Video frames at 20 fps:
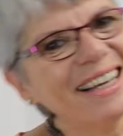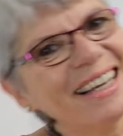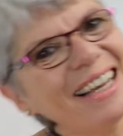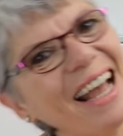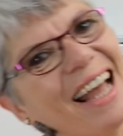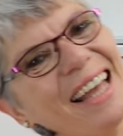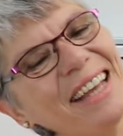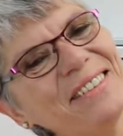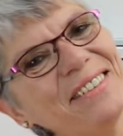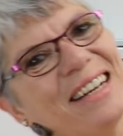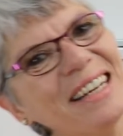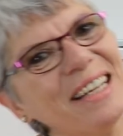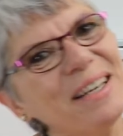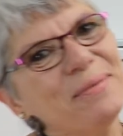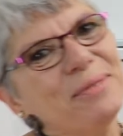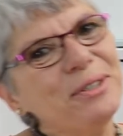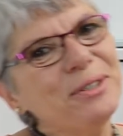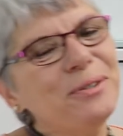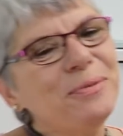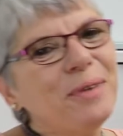Hi,
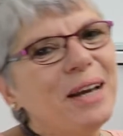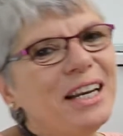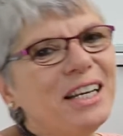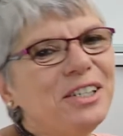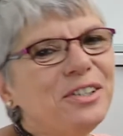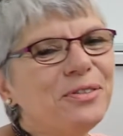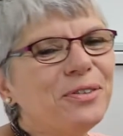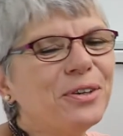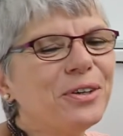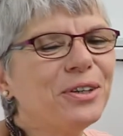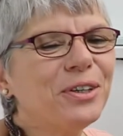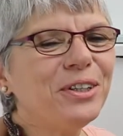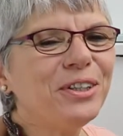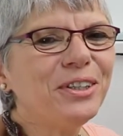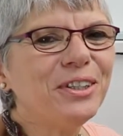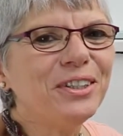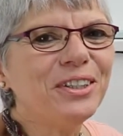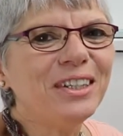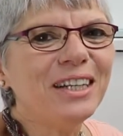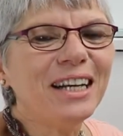welcome to Spanish for
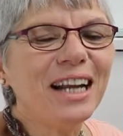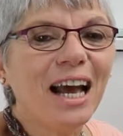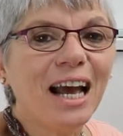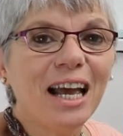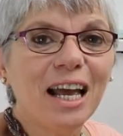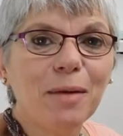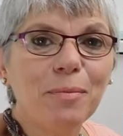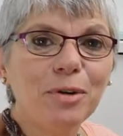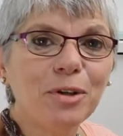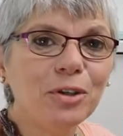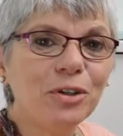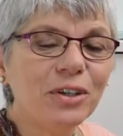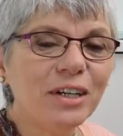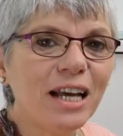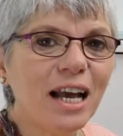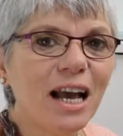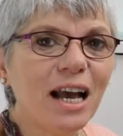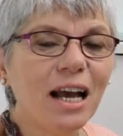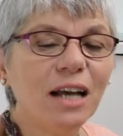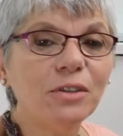London. I am
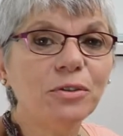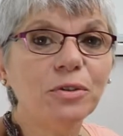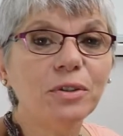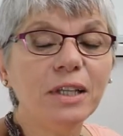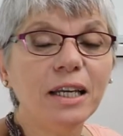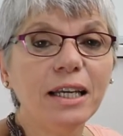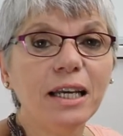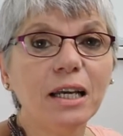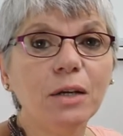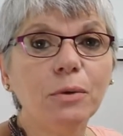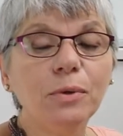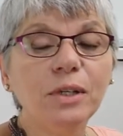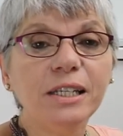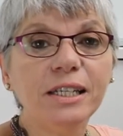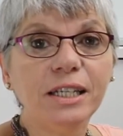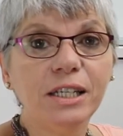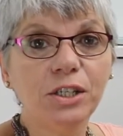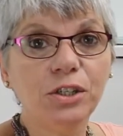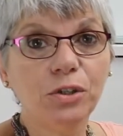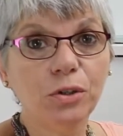Laura and today I will
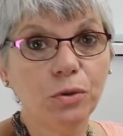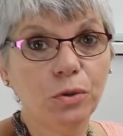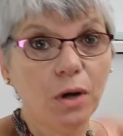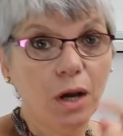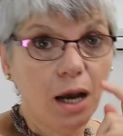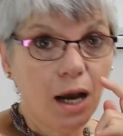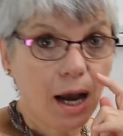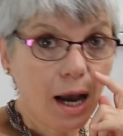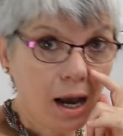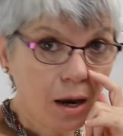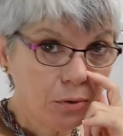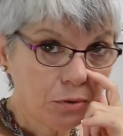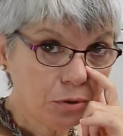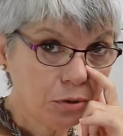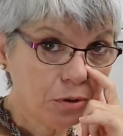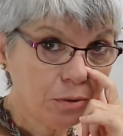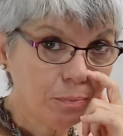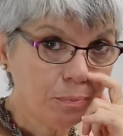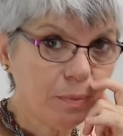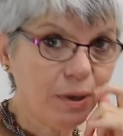teach you how to
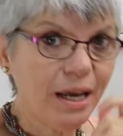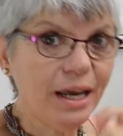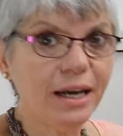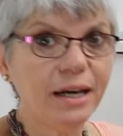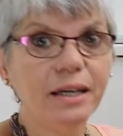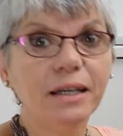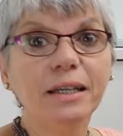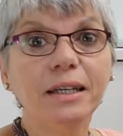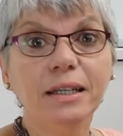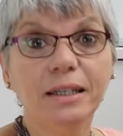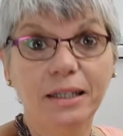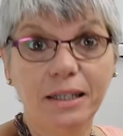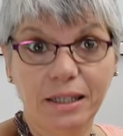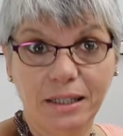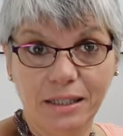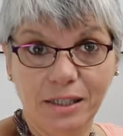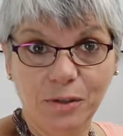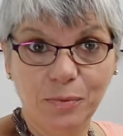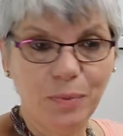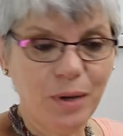compare
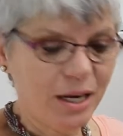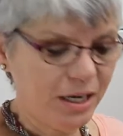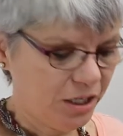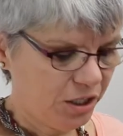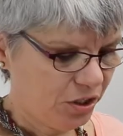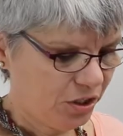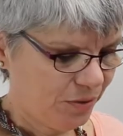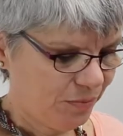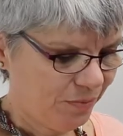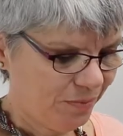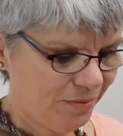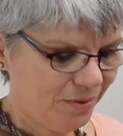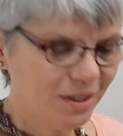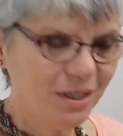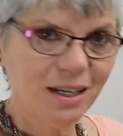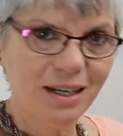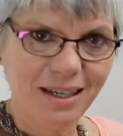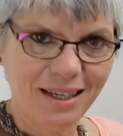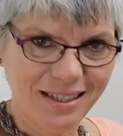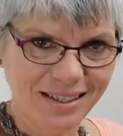in Spanish.
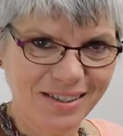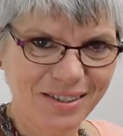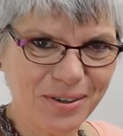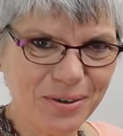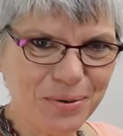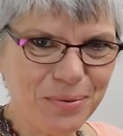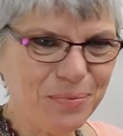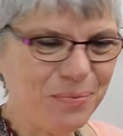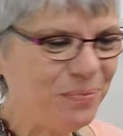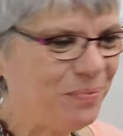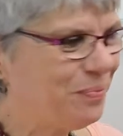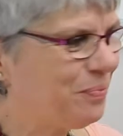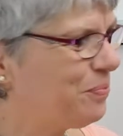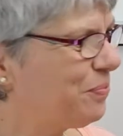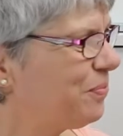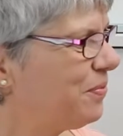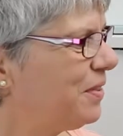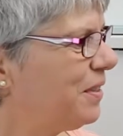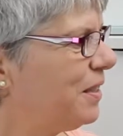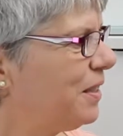Let's go.
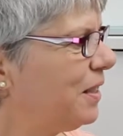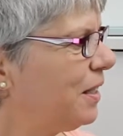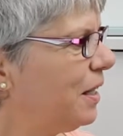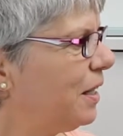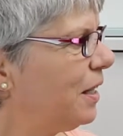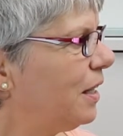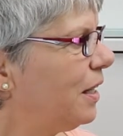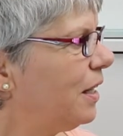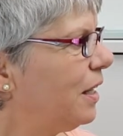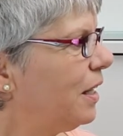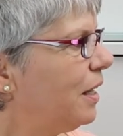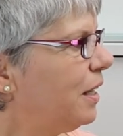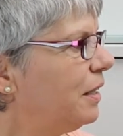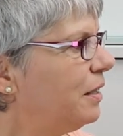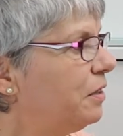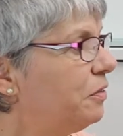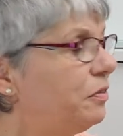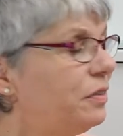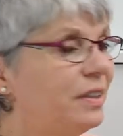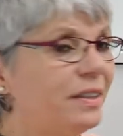
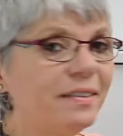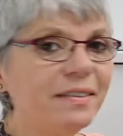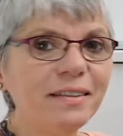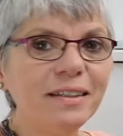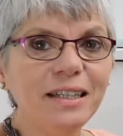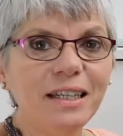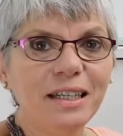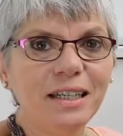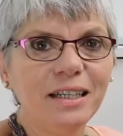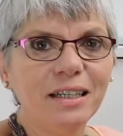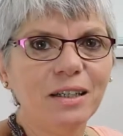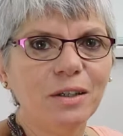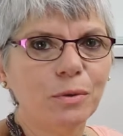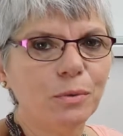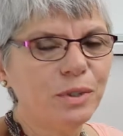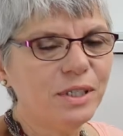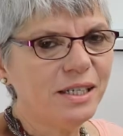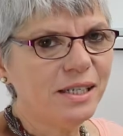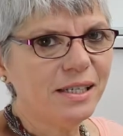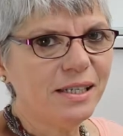The first thing,
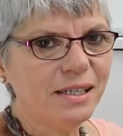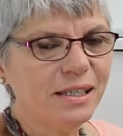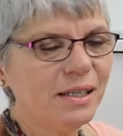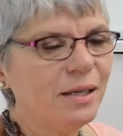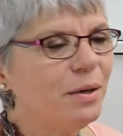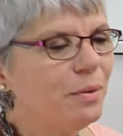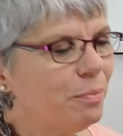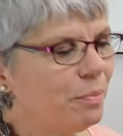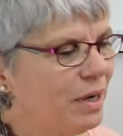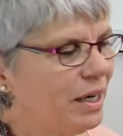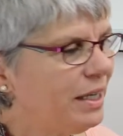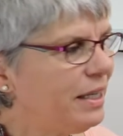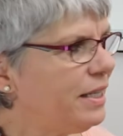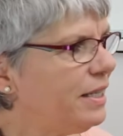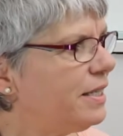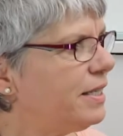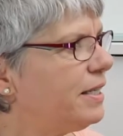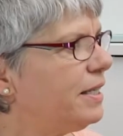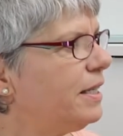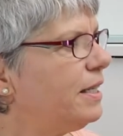which is very
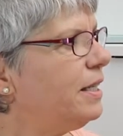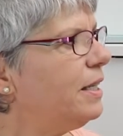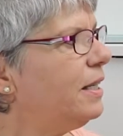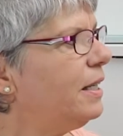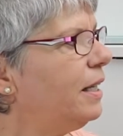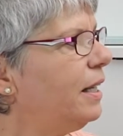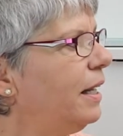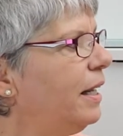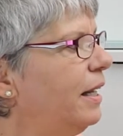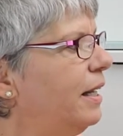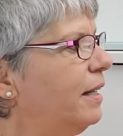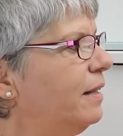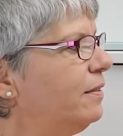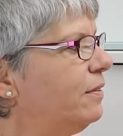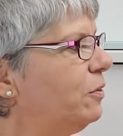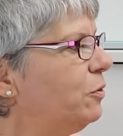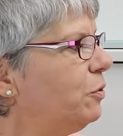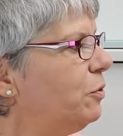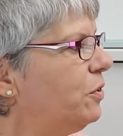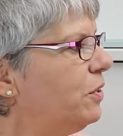easy,
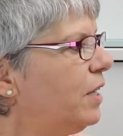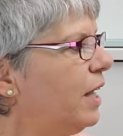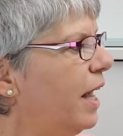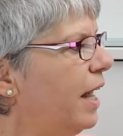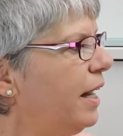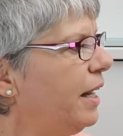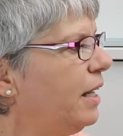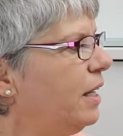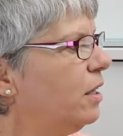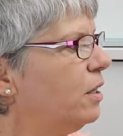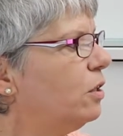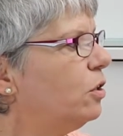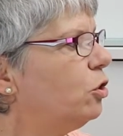is to say